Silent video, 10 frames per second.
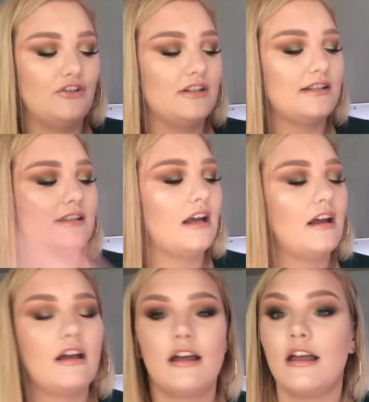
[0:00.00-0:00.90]
just
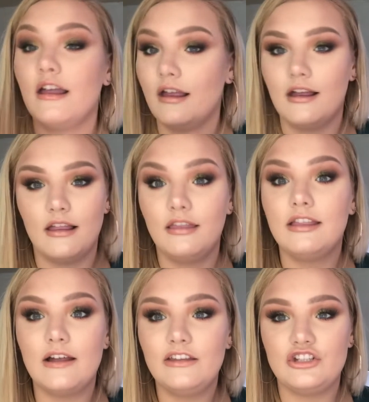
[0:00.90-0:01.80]

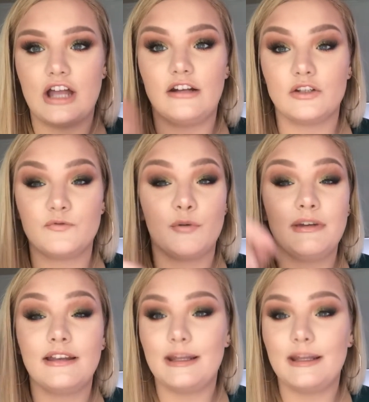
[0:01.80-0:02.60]
love the shadows formula.